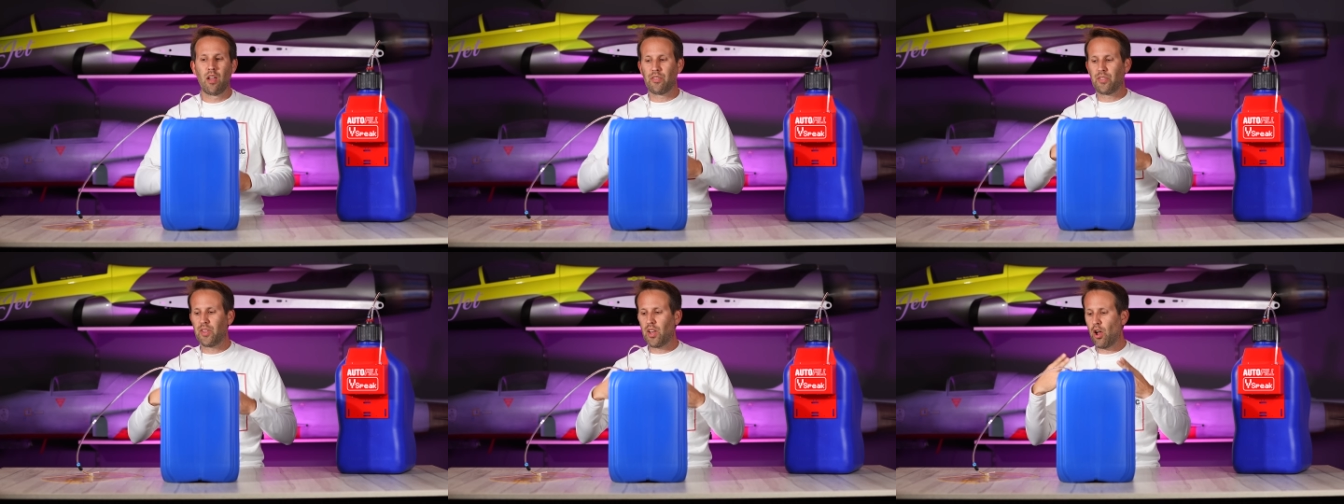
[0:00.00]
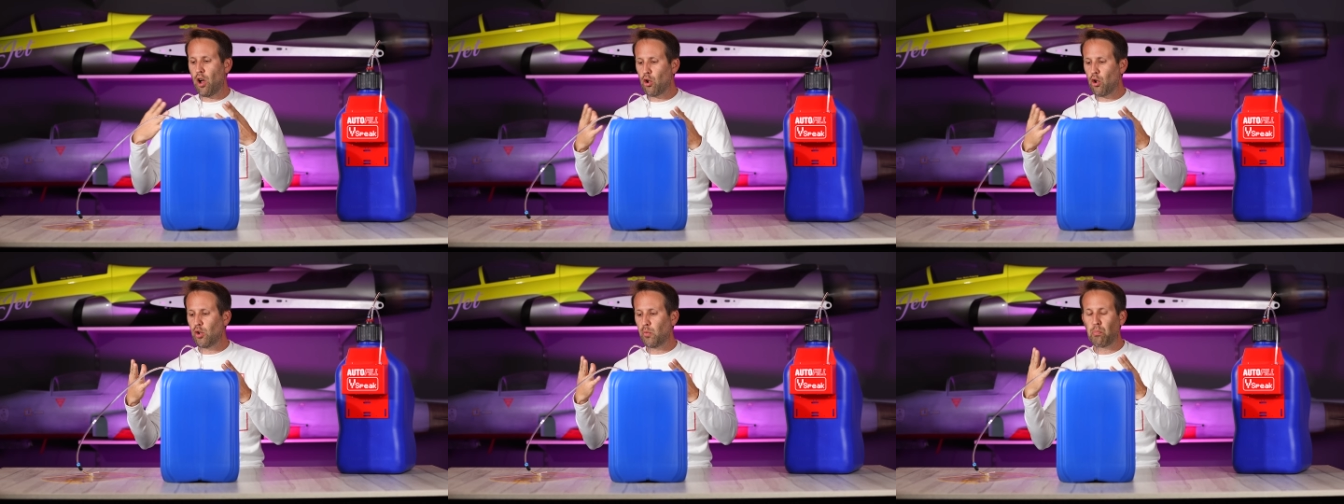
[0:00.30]
The
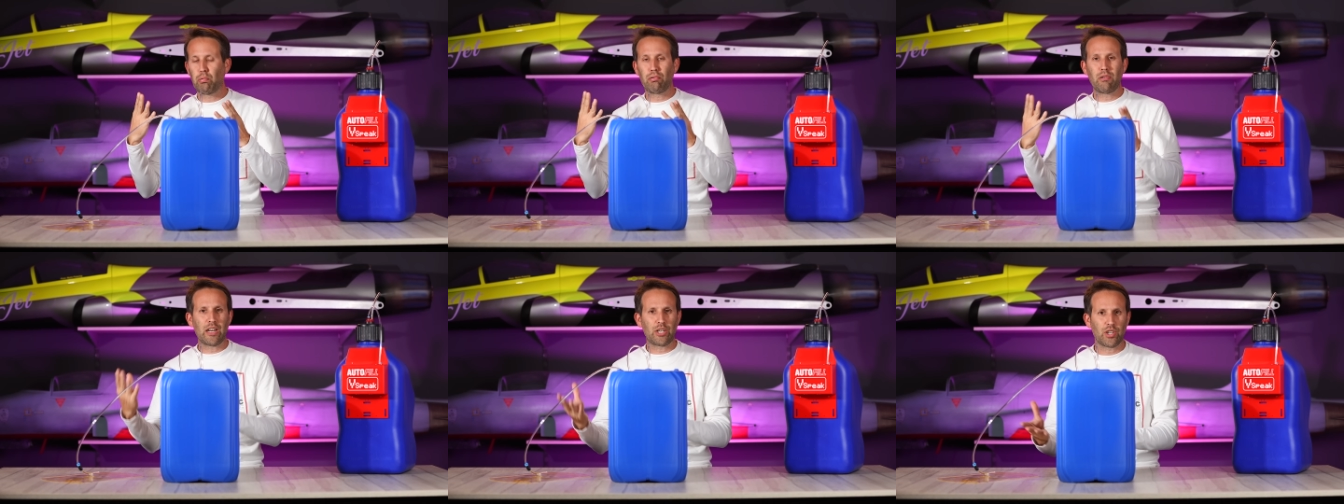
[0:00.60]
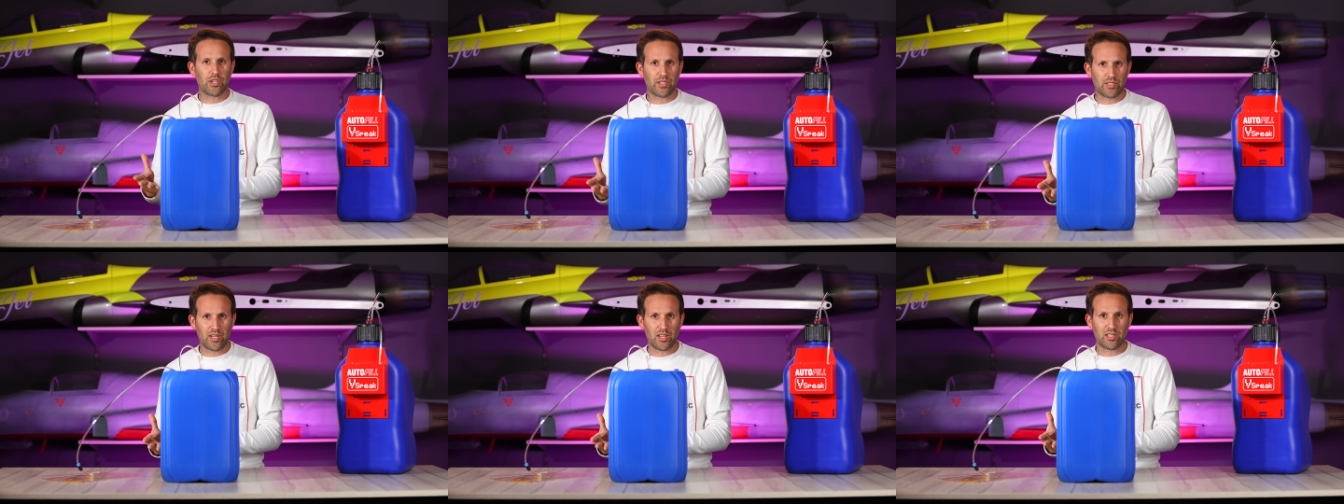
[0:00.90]
whole
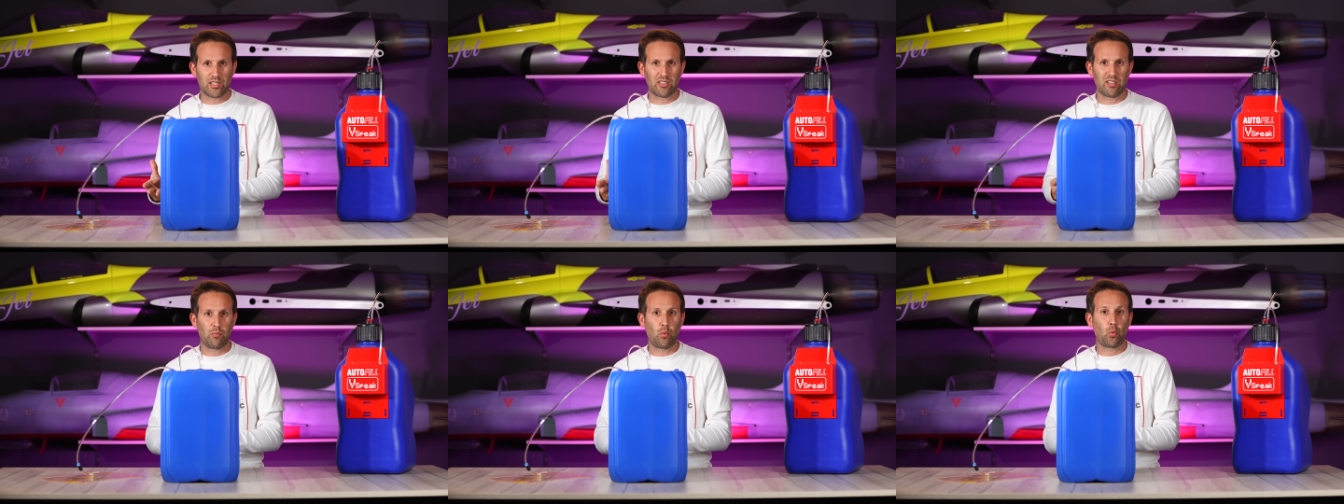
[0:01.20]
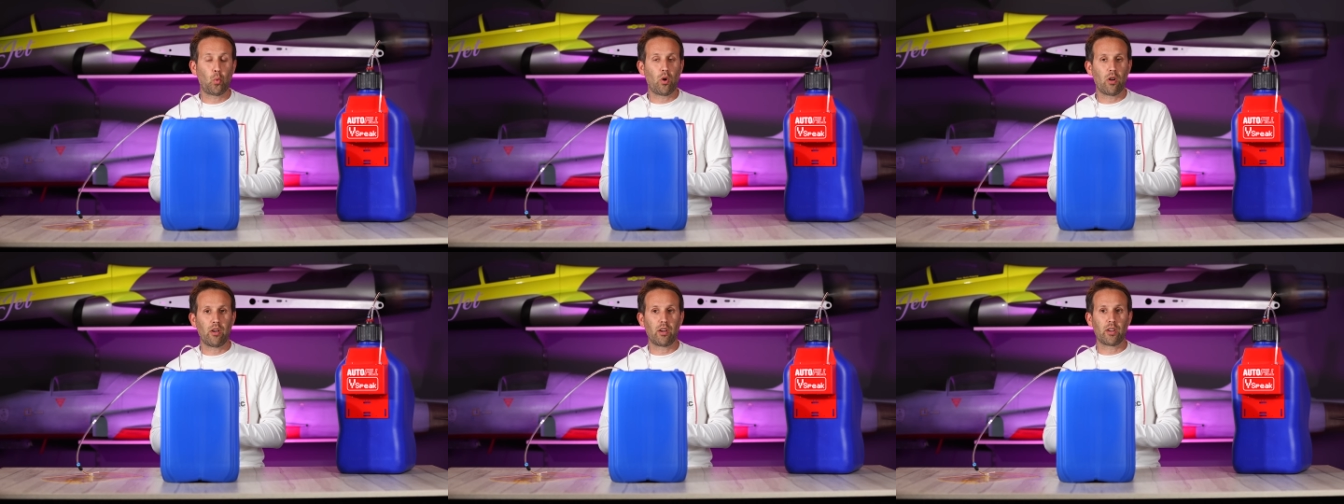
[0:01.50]
pressure system
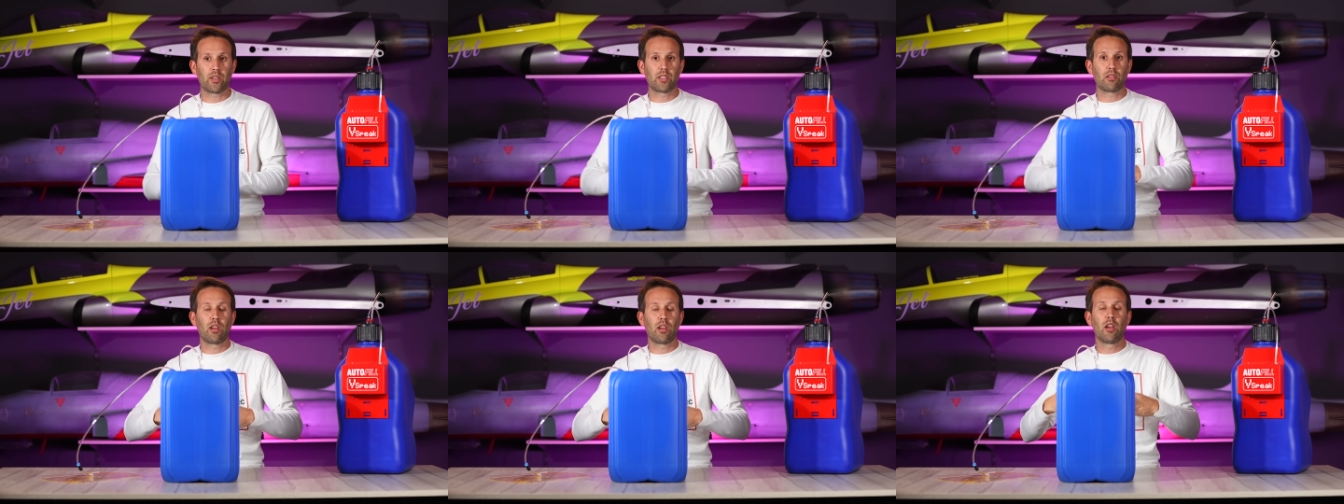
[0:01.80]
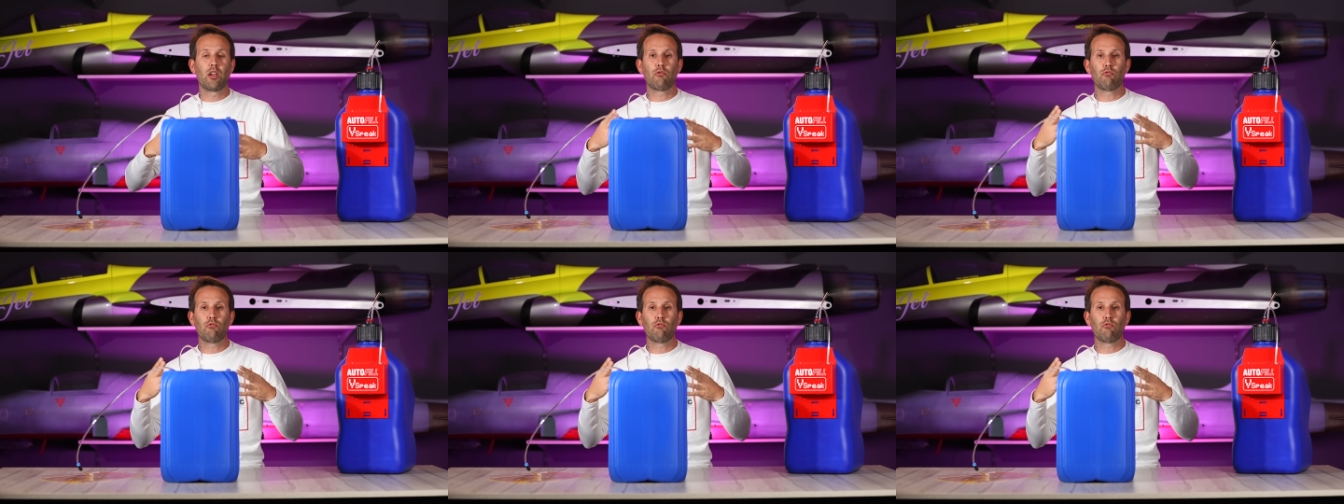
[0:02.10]
works